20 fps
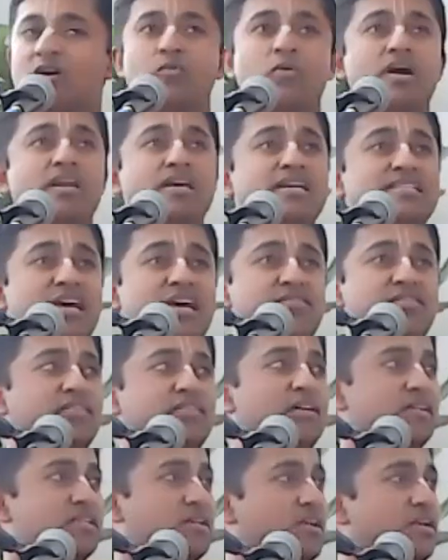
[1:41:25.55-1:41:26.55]
where he's
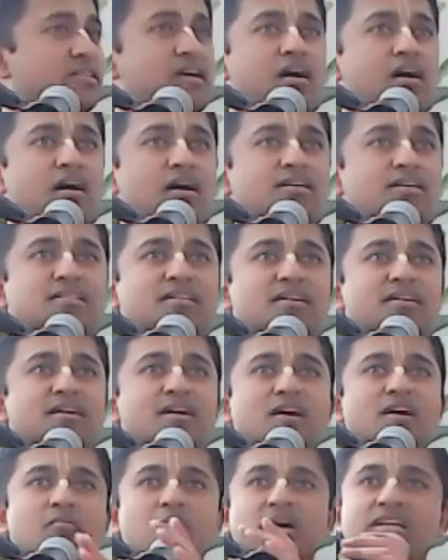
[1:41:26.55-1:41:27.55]
having darshan in the heart,
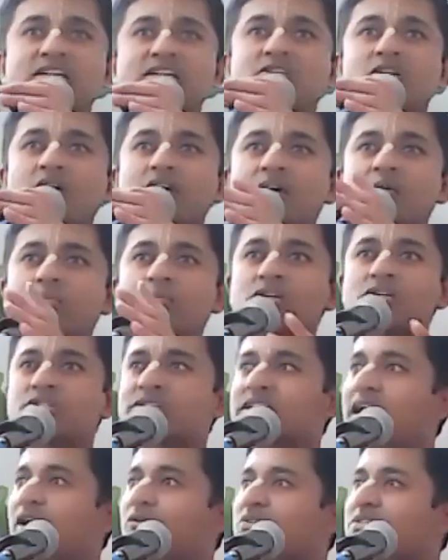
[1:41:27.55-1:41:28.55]
but he's not able to
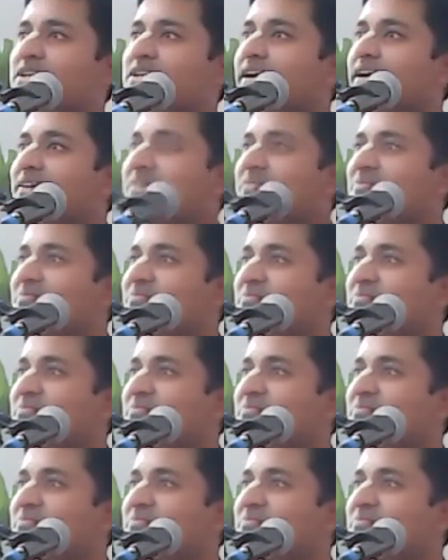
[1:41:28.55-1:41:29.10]
see outside.